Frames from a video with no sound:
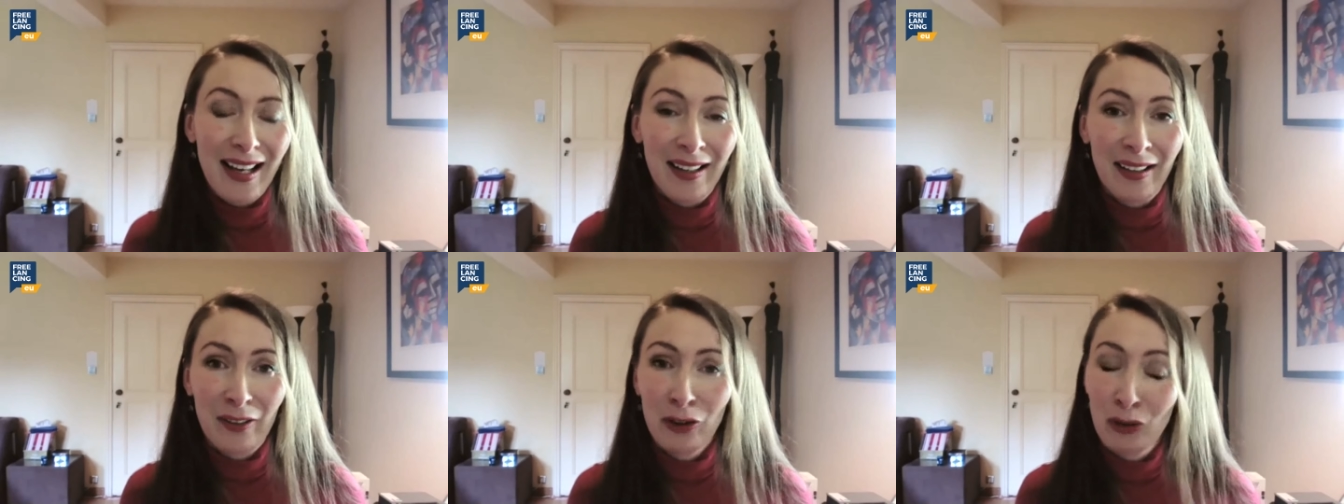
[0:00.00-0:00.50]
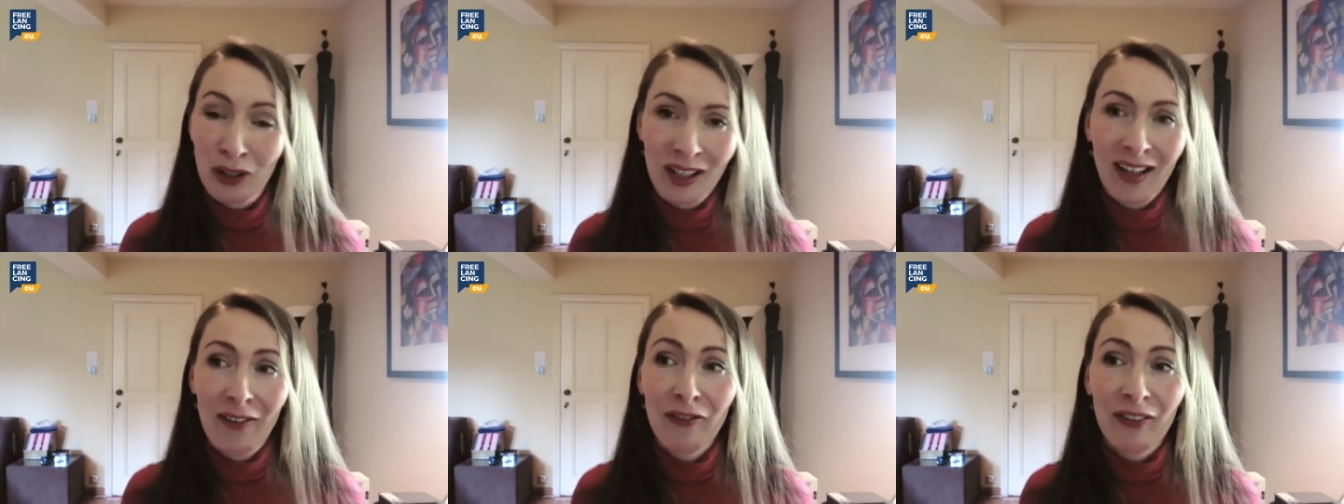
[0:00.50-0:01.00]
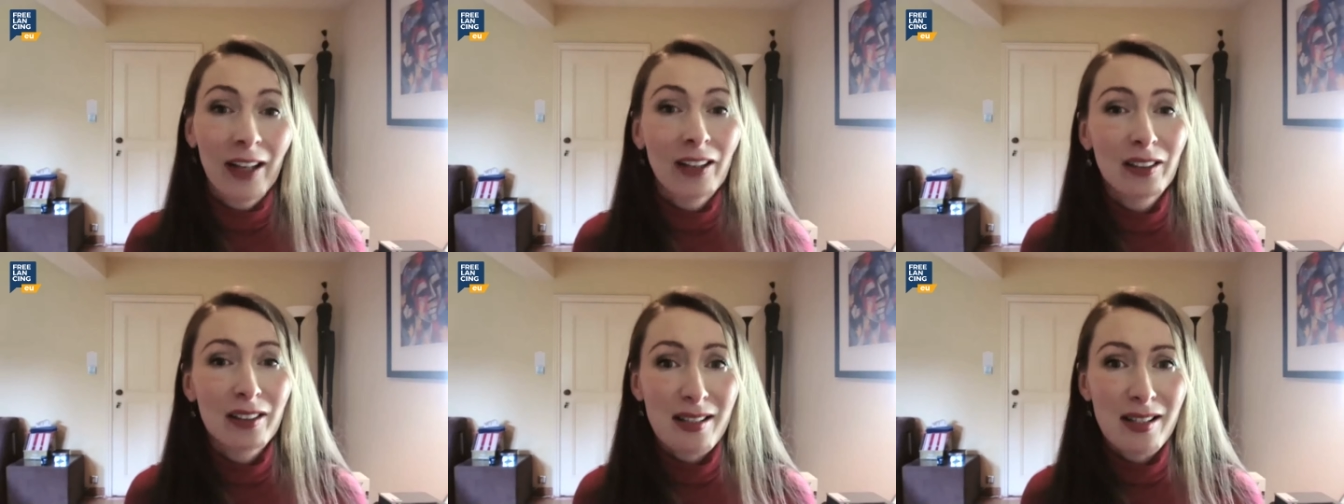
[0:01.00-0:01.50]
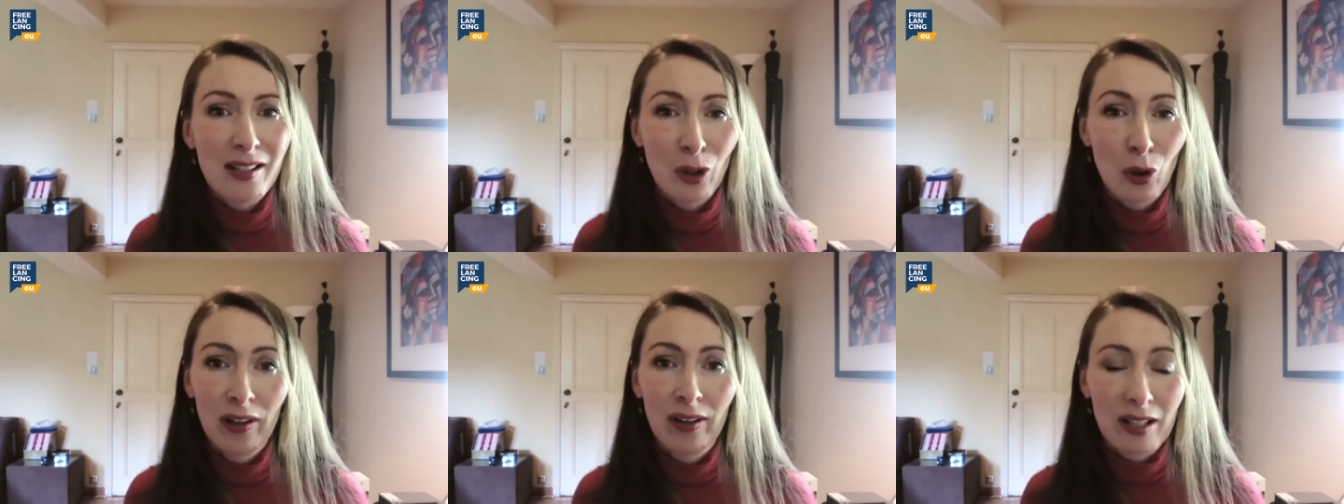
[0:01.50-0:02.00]
and I thought, okay, if that is
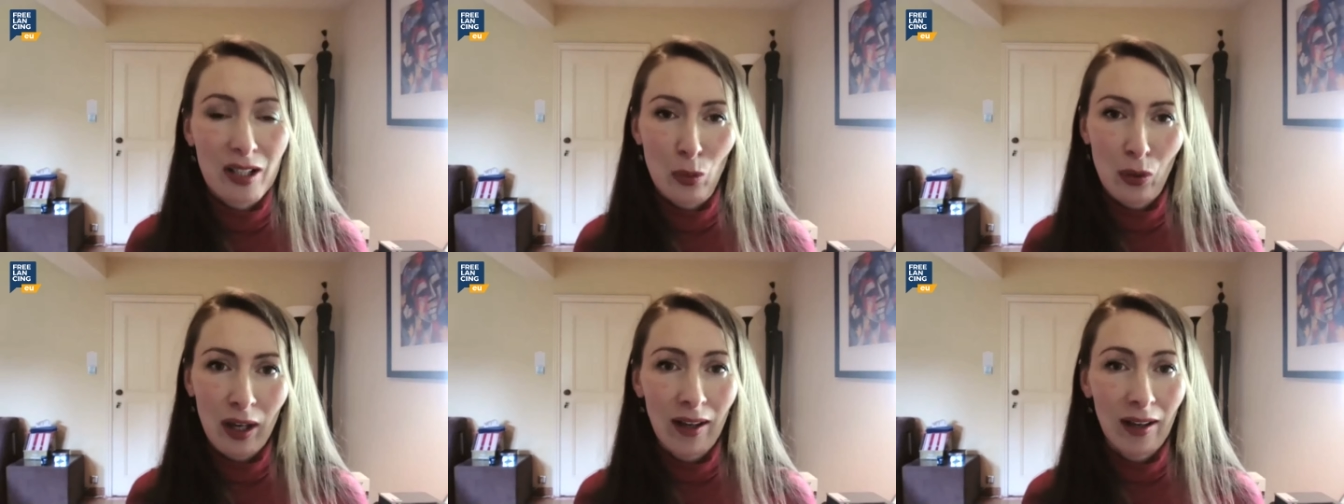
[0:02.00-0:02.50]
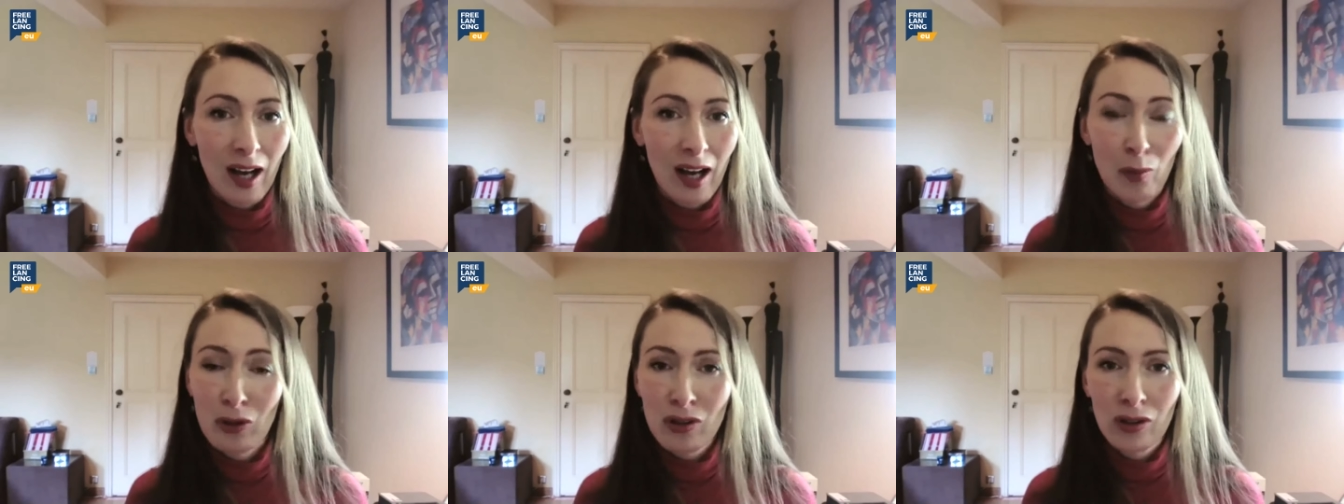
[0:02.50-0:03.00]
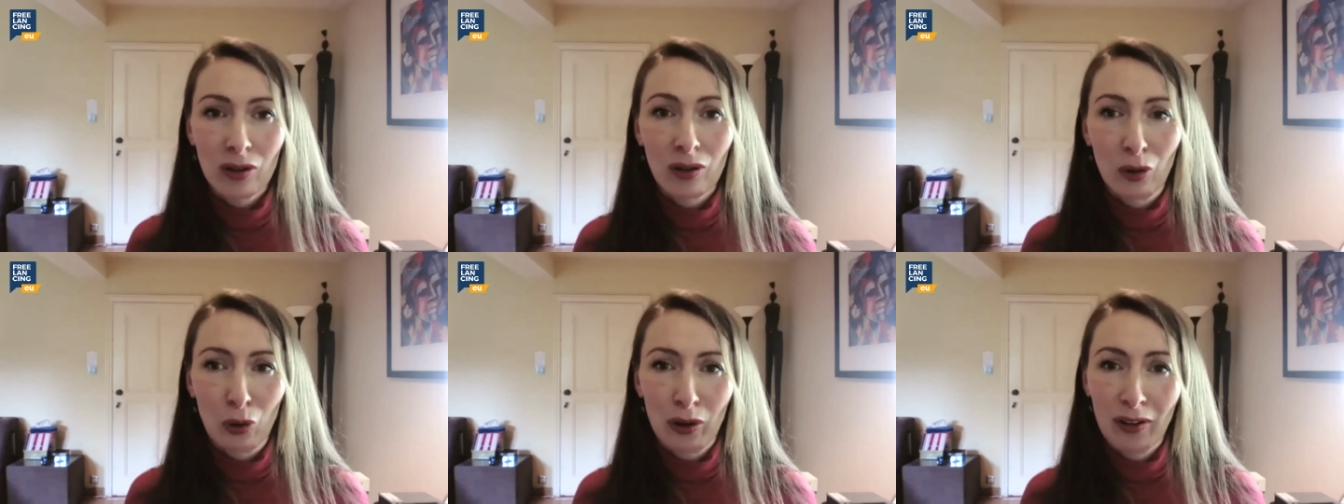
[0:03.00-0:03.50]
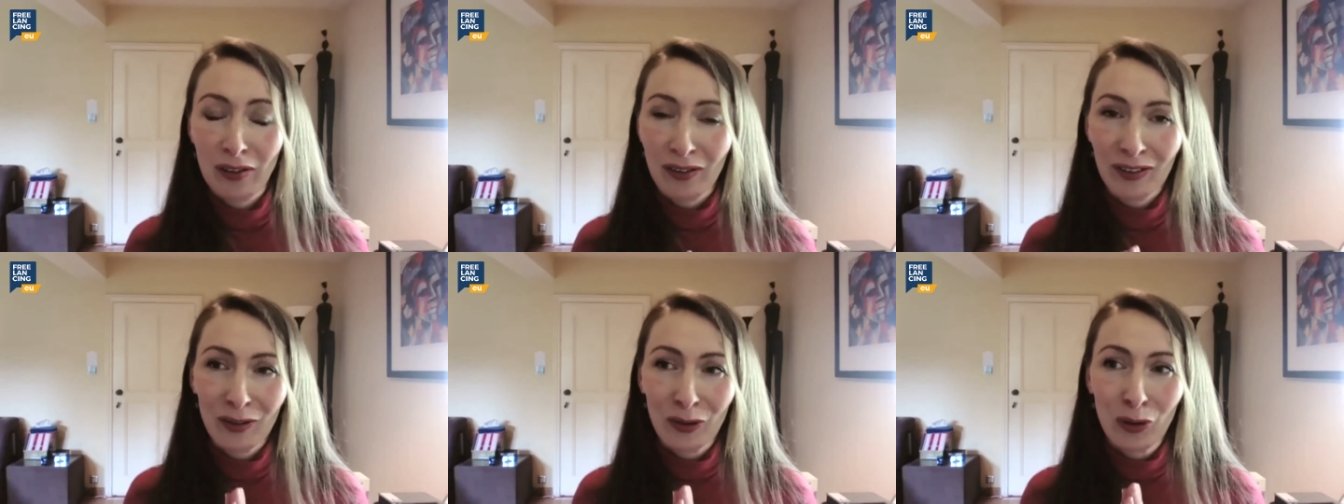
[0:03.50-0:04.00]
going this way, I'm also going
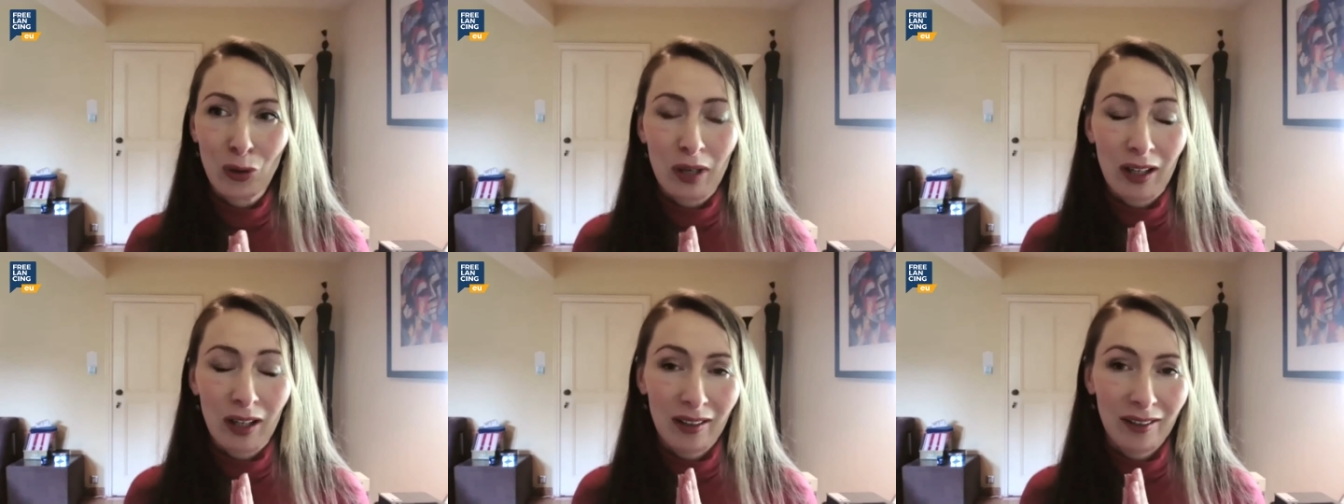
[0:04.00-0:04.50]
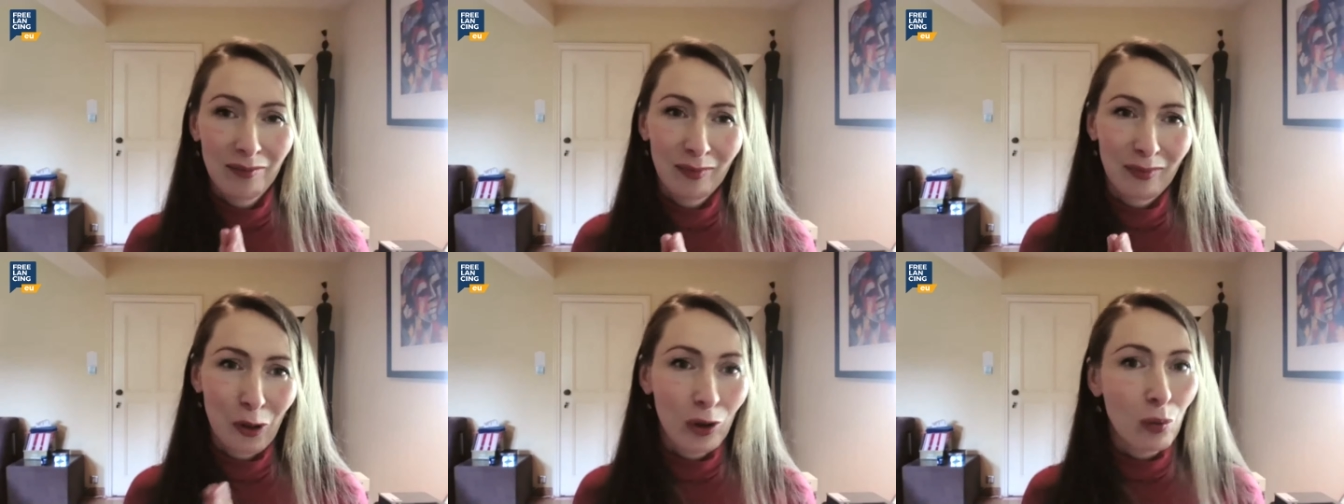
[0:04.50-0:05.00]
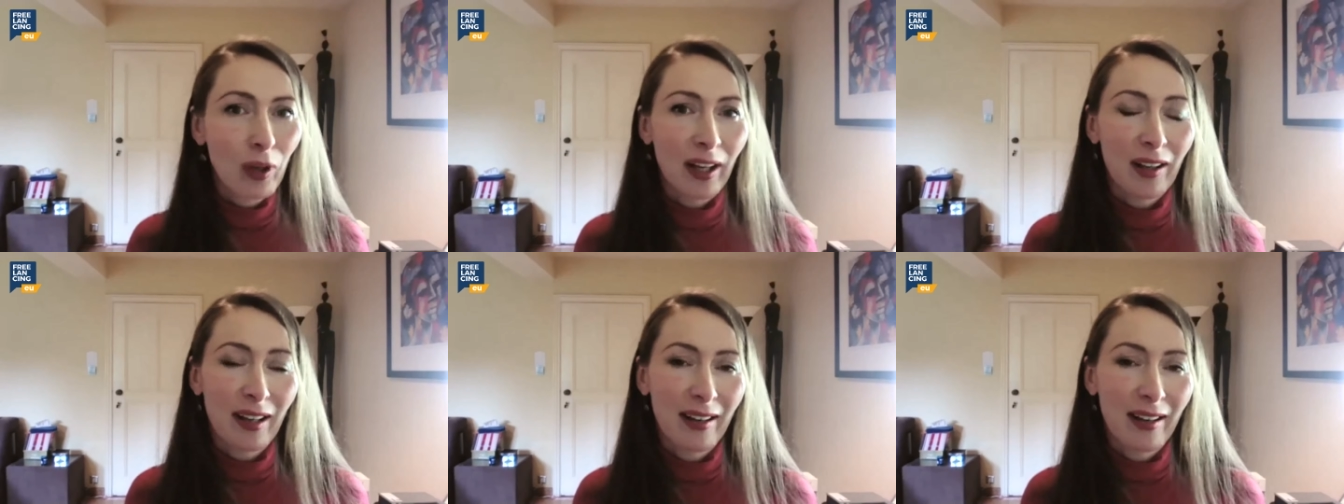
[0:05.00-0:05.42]
to do my own way.